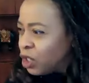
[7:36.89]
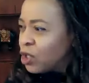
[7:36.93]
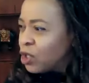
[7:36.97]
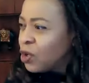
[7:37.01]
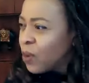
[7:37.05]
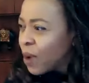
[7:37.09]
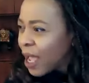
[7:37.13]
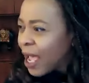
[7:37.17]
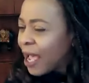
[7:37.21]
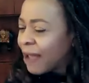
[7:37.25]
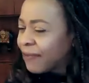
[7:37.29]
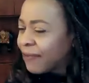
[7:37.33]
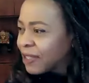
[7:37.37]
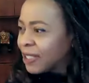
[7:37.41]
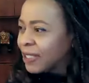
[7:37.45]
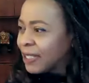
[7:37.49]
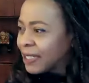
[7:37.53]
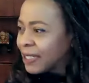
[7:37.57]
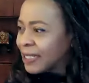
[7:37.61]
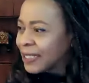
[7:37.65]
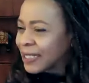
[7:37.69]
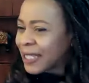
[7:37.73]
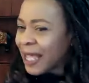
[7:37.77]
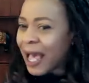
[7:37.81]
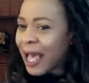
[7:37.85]
You have
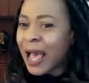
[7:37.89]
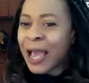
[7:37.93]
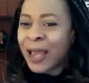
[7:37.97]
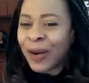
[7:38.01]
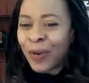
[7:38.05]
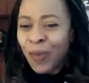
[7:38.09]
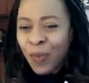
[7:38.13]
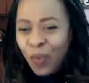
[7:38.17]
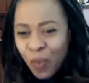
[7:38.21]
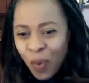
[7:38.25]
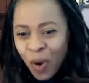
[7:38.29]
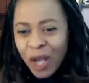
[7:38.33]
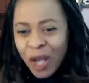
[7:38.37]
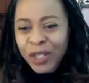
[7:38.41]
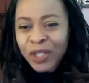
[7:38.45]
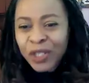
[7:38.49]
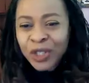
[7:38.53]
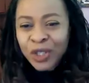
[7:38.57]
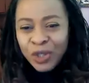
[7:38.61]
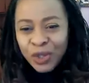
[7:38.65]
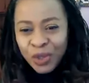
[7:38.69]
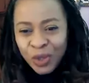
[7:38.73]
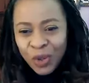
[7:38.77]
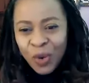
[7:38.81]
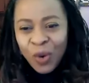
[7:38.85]
to decide
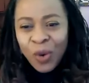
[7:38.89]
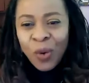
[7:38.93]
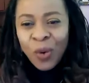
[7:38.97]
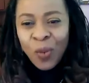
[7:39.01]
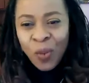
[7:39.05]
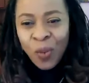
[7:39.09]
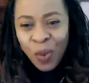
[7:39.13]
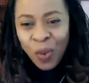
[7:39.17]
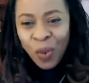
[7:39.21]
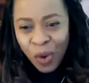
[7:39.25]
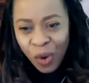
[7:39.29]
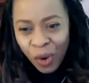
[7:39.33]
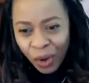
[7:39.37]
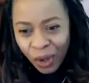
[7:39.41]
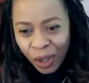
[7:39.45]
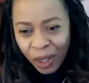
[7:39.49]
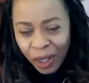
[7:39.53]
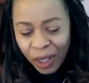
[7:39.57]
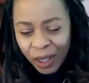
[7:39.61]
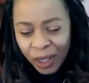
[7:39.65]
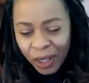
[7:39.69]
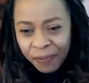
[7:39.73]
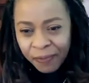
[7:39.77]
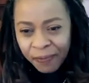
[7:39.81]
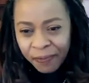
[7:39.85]
what's your
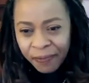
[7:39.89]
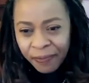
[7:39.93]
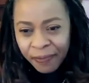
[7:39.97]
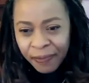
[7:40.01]
work.